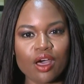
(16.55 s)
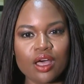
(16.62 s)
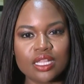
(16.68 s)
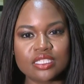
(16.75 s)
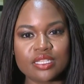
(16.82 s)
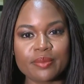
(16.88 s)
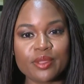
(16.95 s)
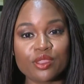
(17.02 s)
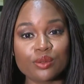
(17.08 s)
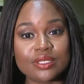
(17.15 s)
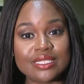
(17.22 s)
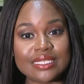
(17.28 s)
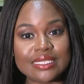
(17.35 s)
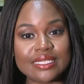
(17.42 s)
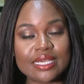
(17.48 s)
on some of
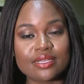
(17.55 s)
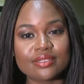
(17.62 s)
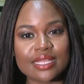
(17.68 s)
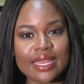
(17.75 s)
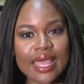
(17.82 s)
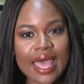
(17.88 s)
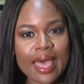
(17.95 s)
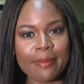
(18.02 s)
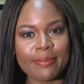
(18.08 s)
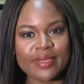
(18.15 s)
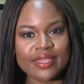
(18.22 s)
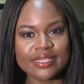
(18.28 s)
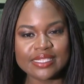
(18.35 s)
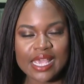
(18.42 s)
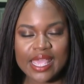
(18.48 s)
those details that
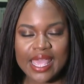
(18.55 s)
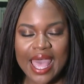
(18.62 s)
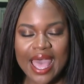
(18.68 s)
happened